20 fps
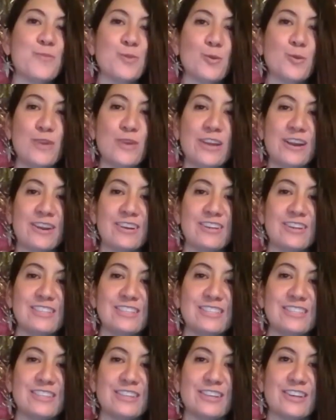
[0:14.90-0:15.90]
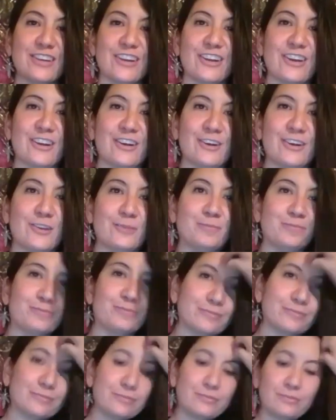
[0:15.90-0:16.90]
We are good to go.
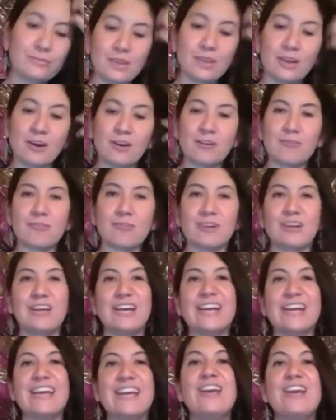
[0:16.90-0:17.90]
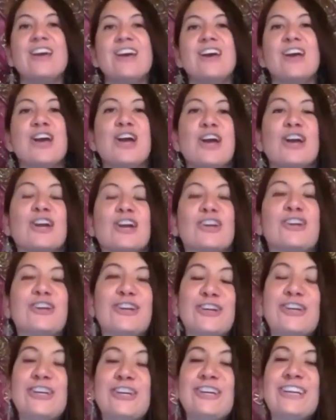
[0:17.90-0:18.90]
All right.
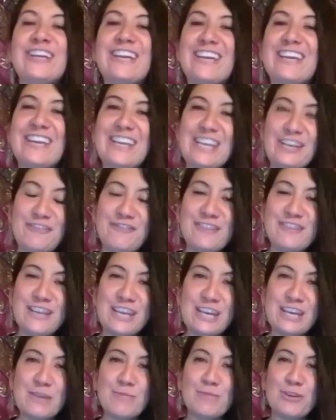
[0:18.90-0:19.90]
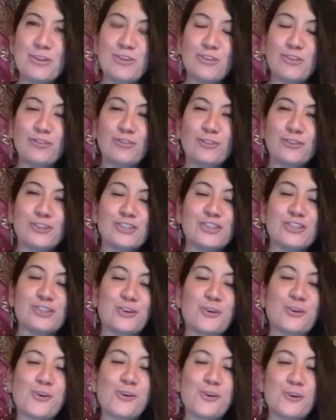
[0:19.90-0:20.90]
Good evening, beautiful
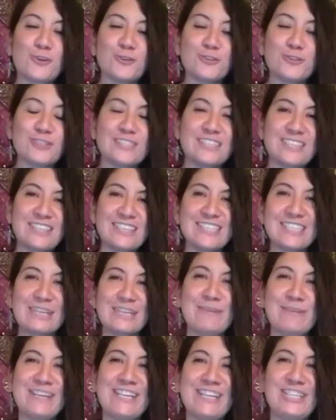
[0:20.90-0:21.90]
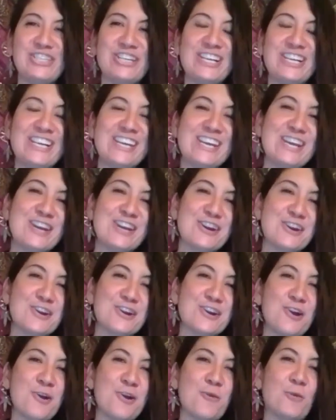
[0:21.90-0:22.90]
souls. CBD Genie here.
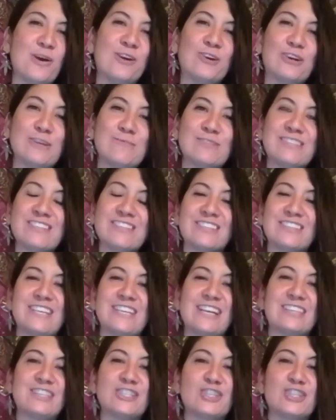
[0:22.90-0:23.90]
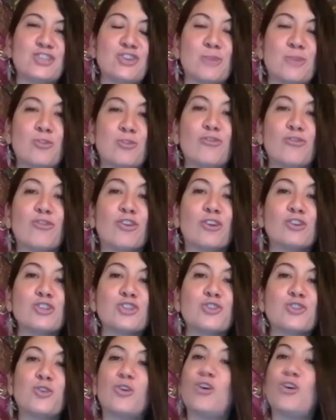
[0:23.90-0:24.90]
Welcome to the Texas Normal
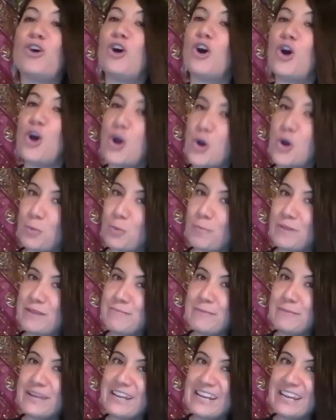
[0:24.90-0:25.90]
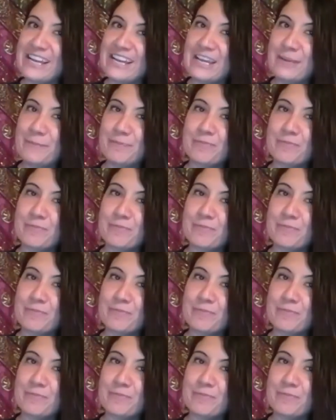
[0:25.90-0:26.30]
Virtual Open Meeting.